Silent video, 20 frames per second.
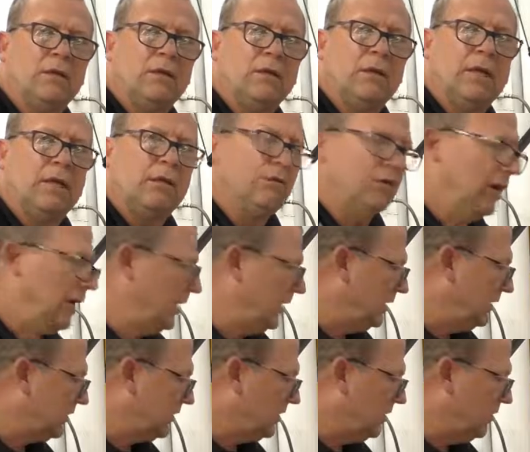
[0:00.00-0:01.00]
that
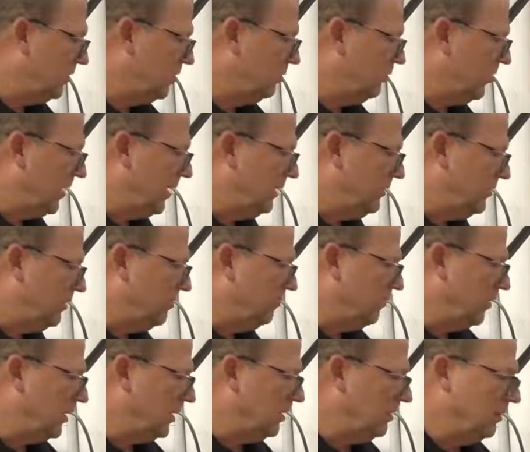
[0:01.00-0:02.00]
grinding stone, but I don't
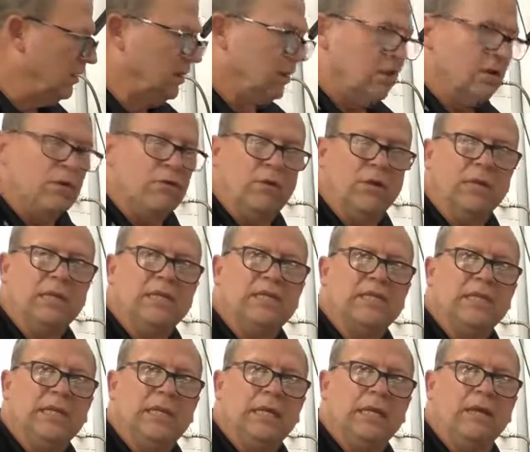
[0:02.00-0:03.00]
want to really
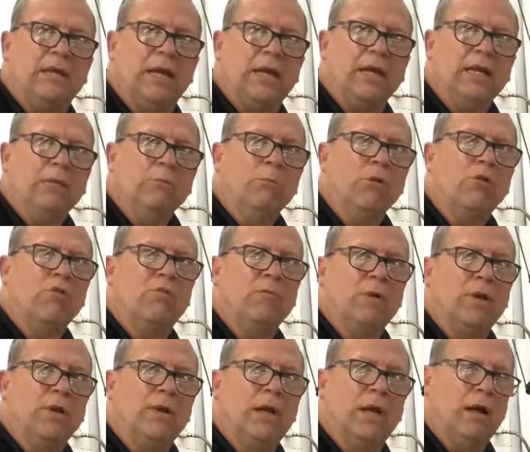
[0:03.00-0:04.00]
see any
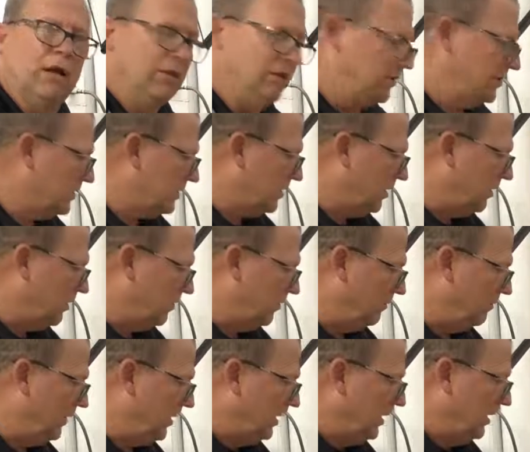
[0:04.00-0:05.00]
movement out of the stone.